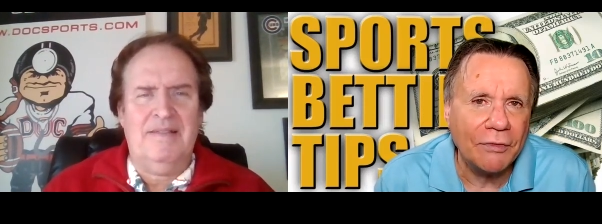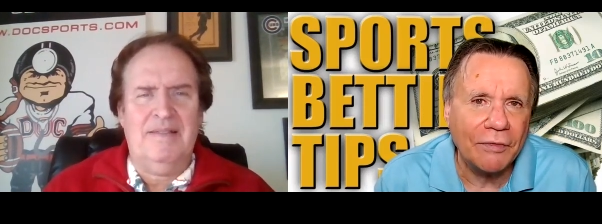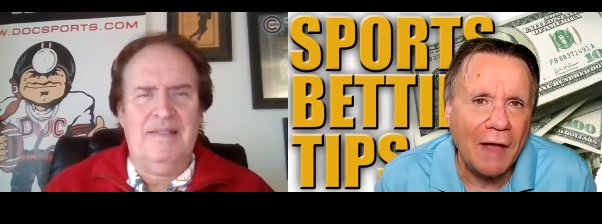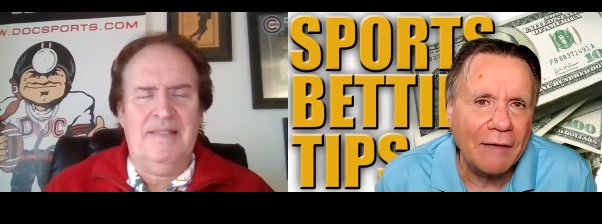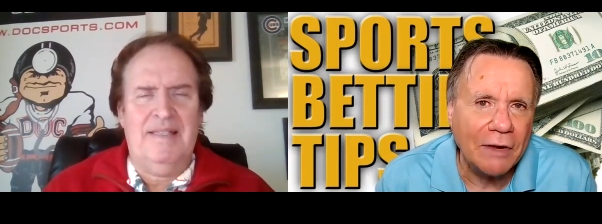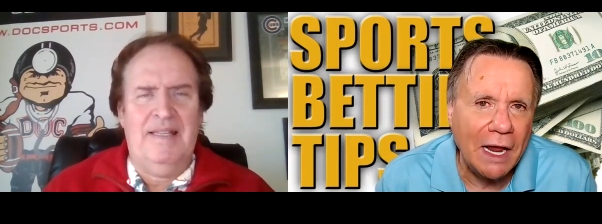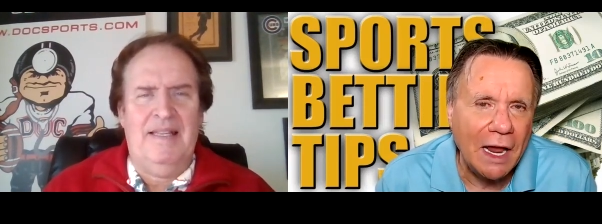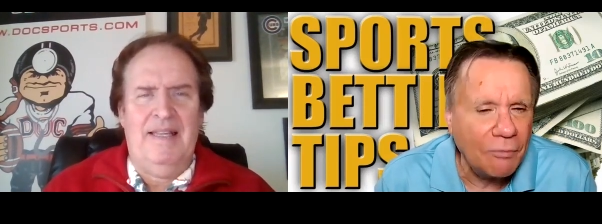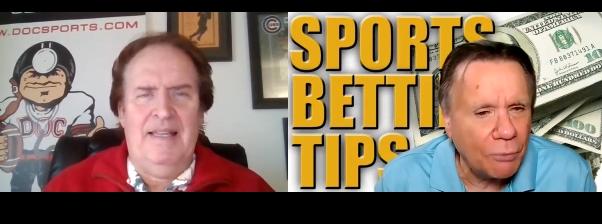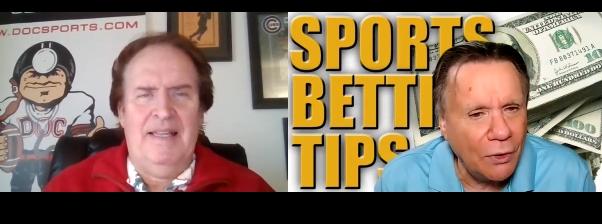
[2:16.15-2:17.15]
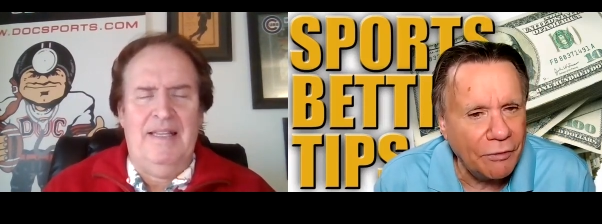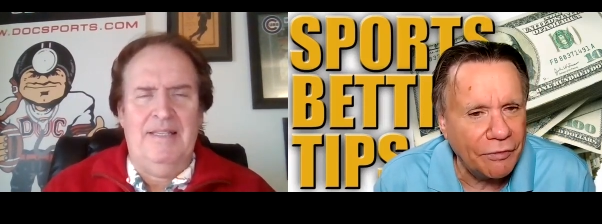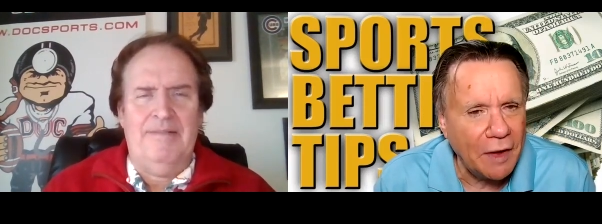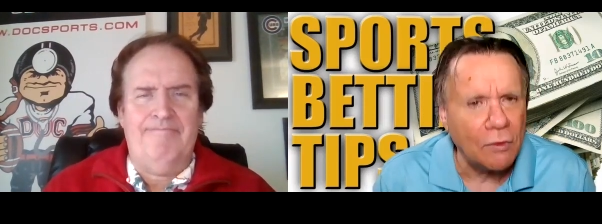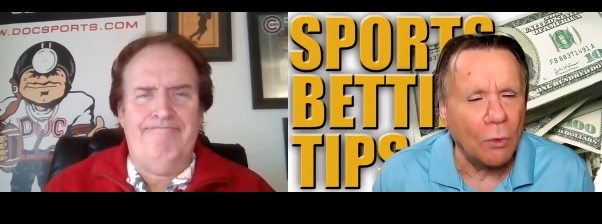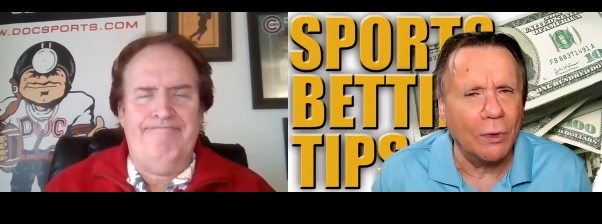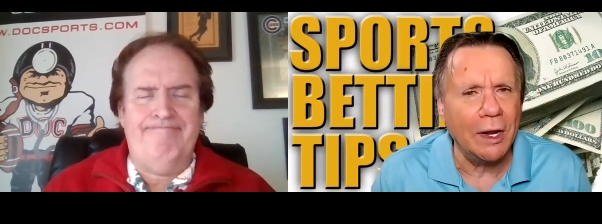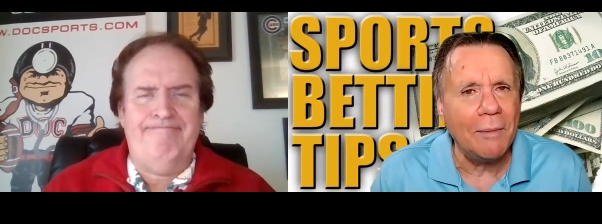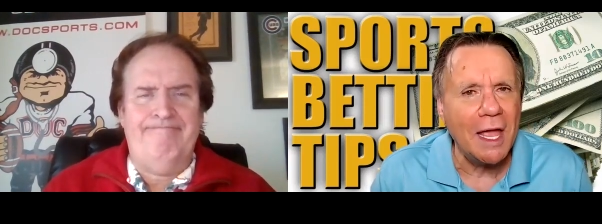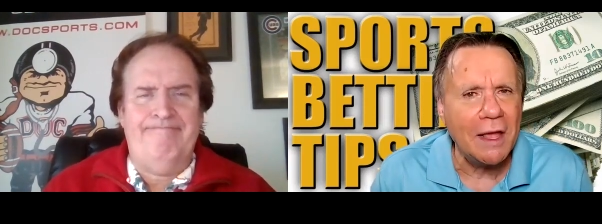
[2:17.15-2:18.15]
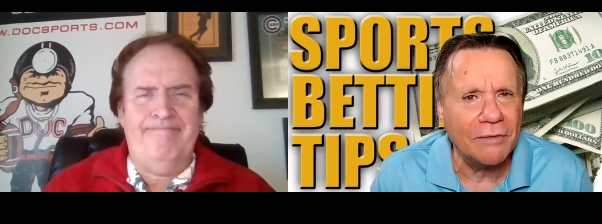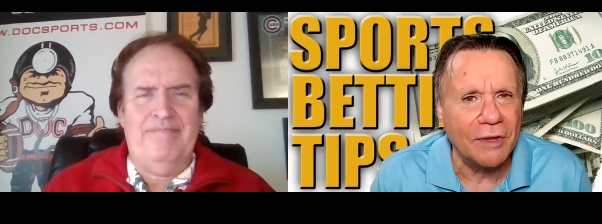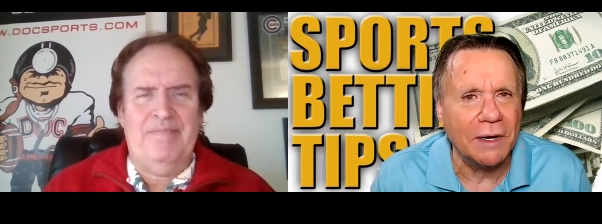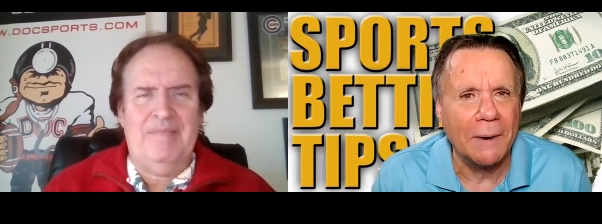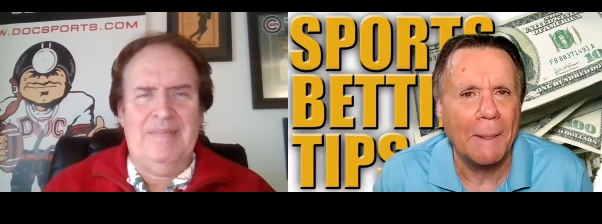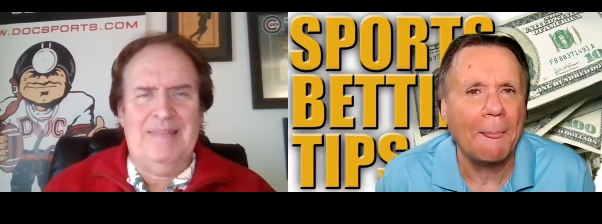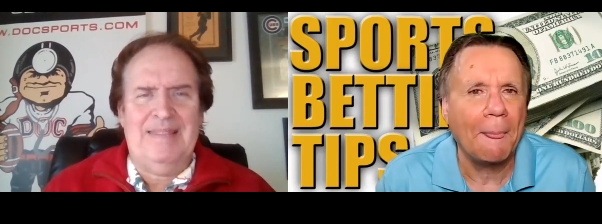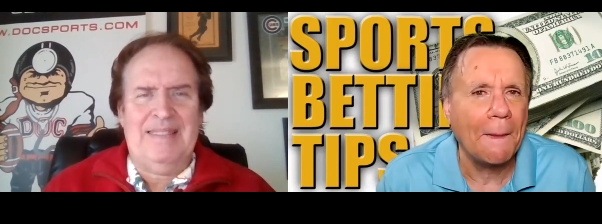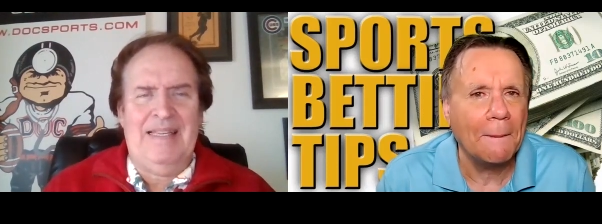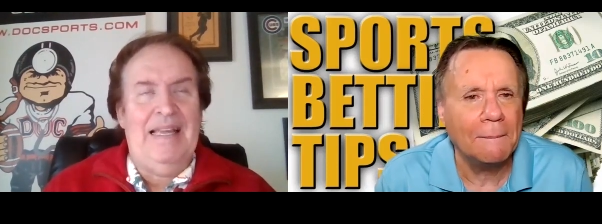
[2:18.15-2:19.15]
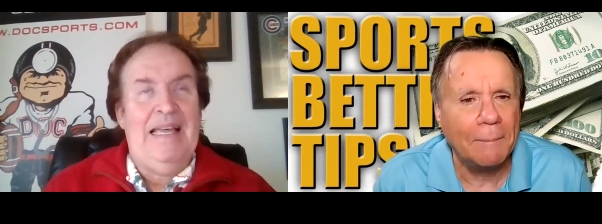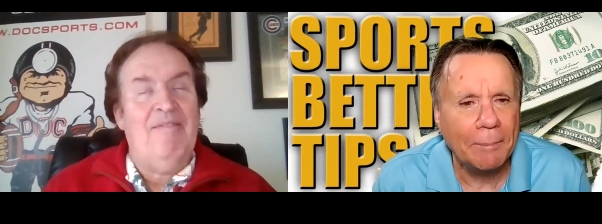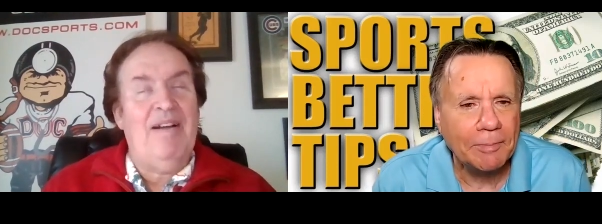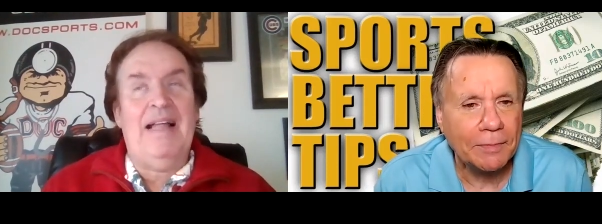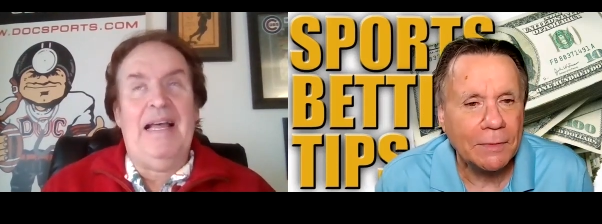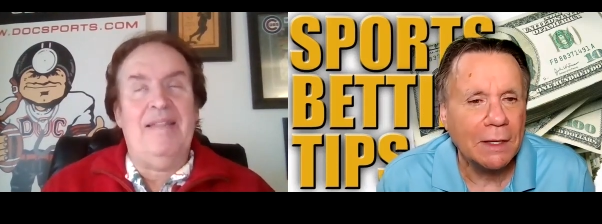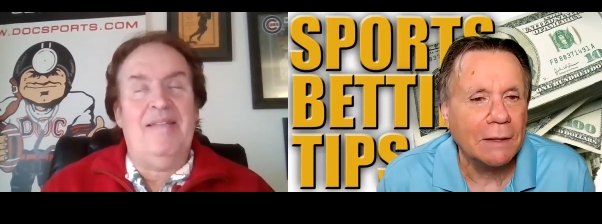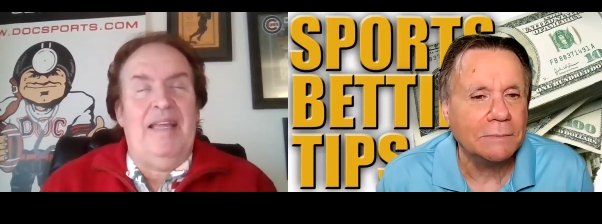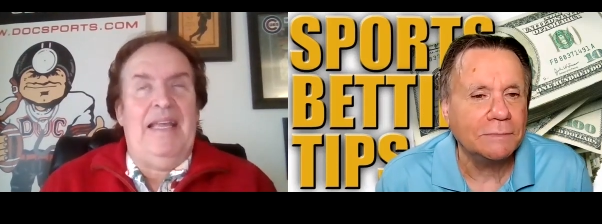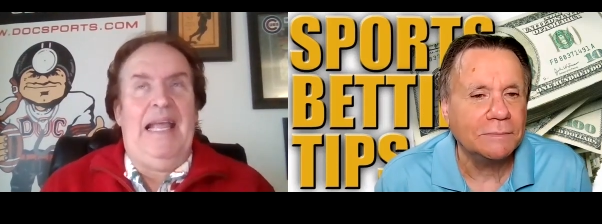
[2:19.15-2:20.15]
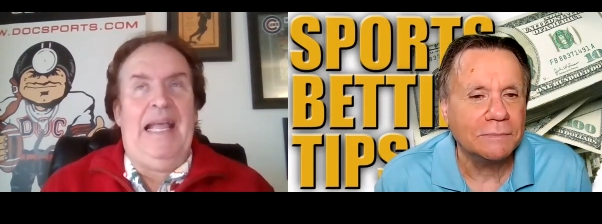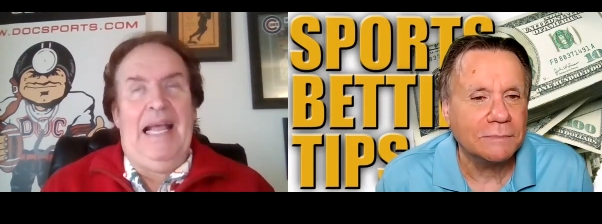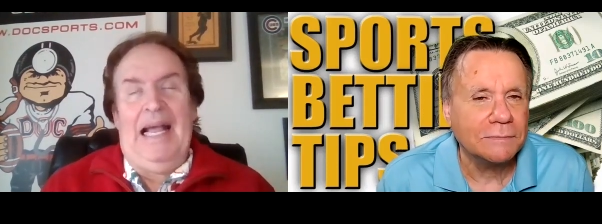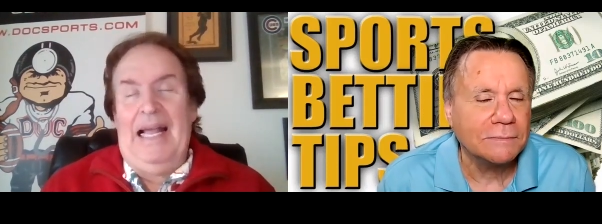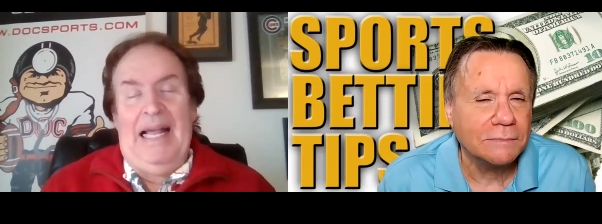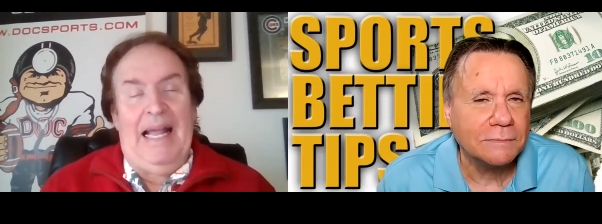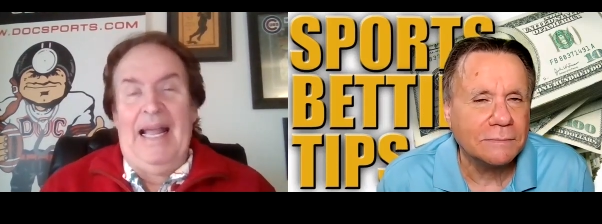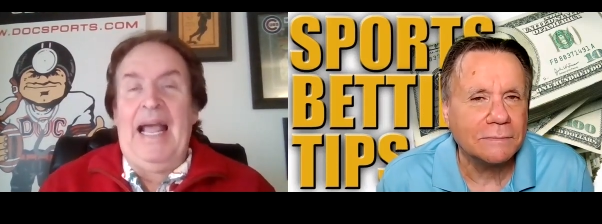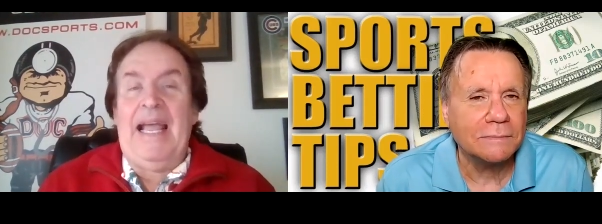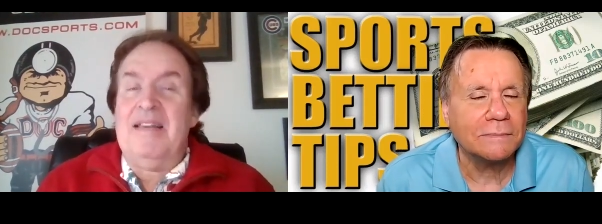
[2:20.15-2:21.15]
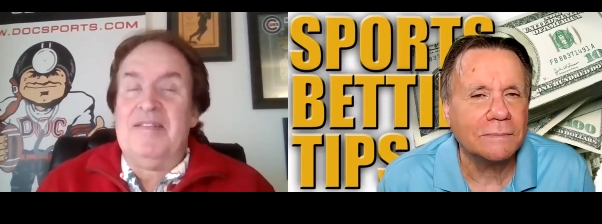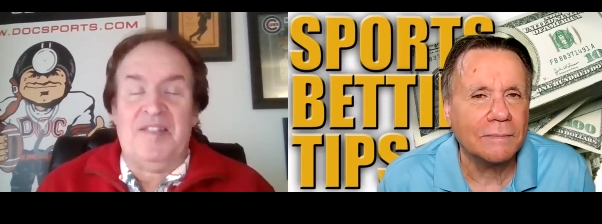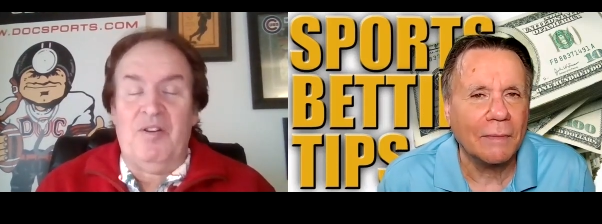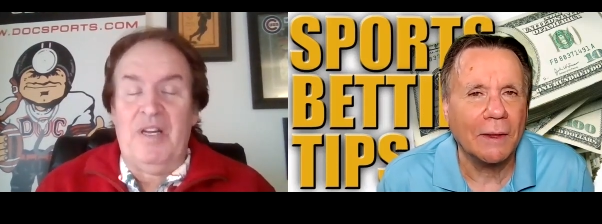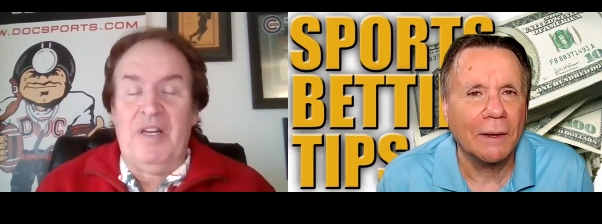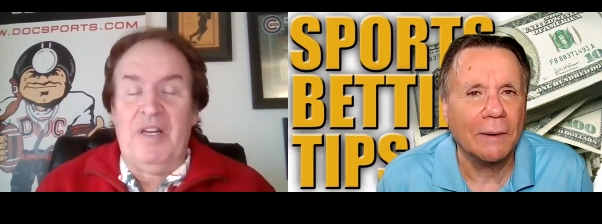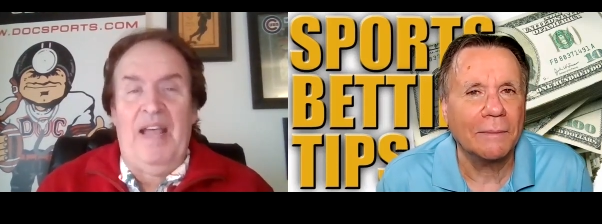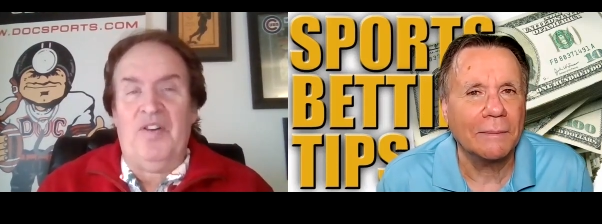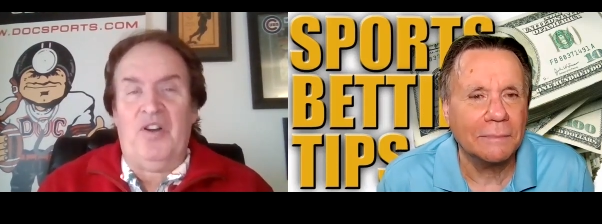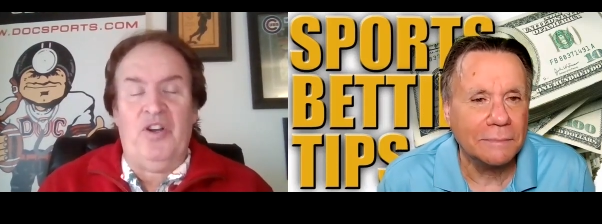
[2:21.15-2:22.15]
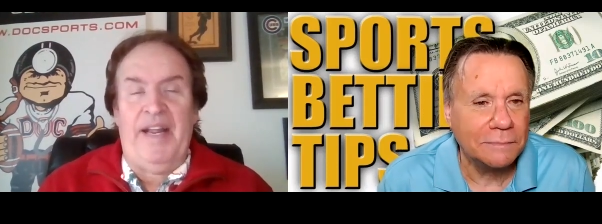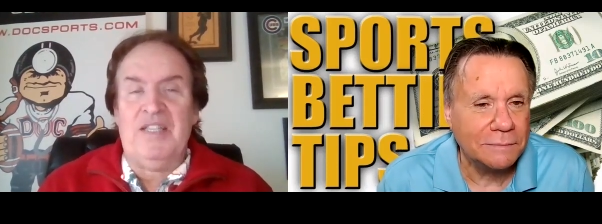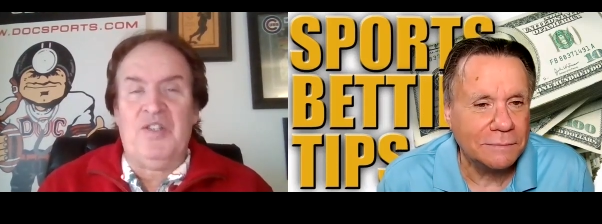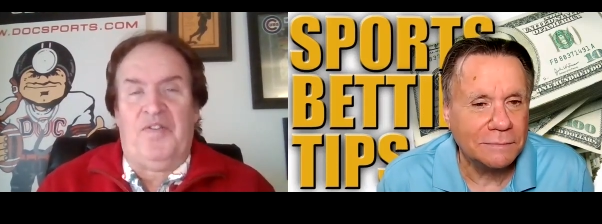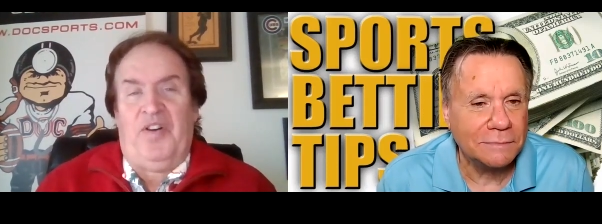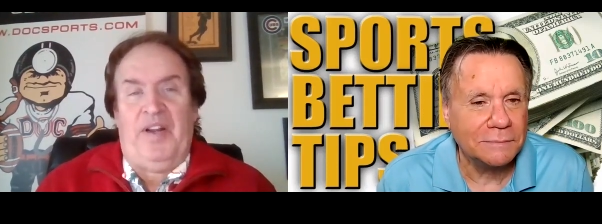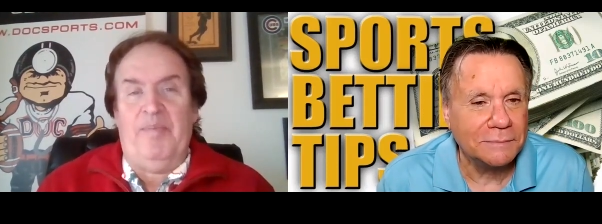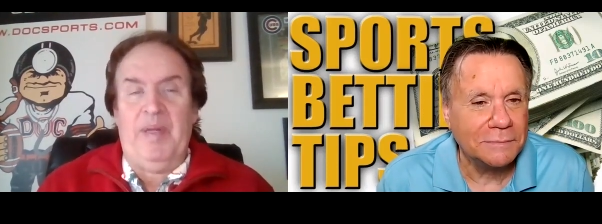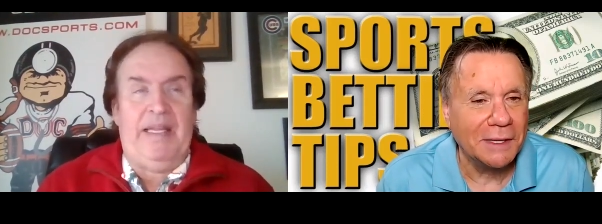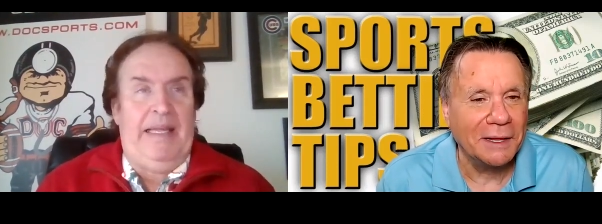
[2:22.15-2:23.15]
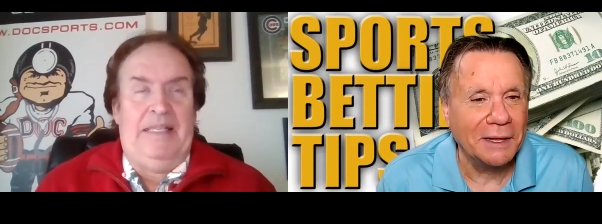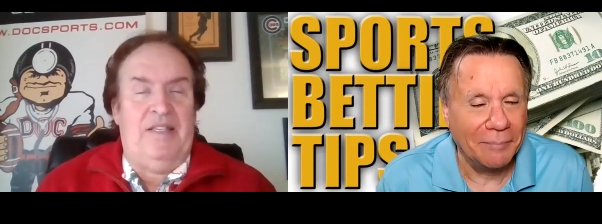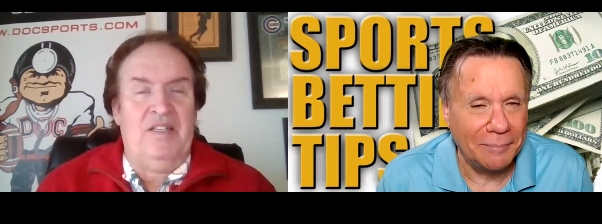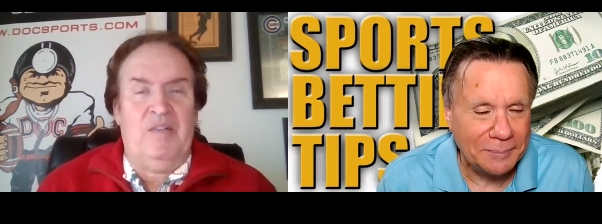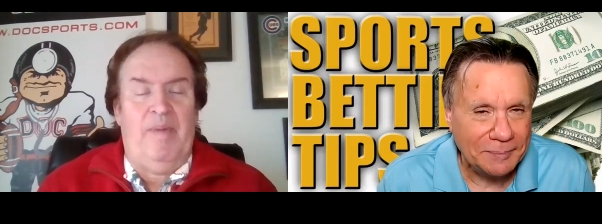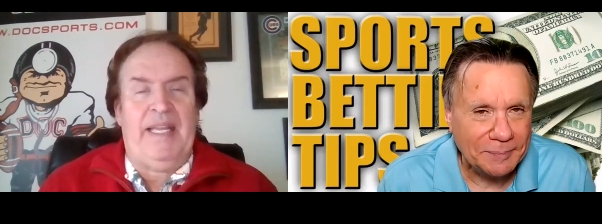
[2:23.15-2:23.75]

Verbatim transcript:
Speaker 1: a five and a half point favorite. What do you make of it? Well, I,
Speaker 2: the eh, I, I, honestly don't even have a good answer for you. It doesn't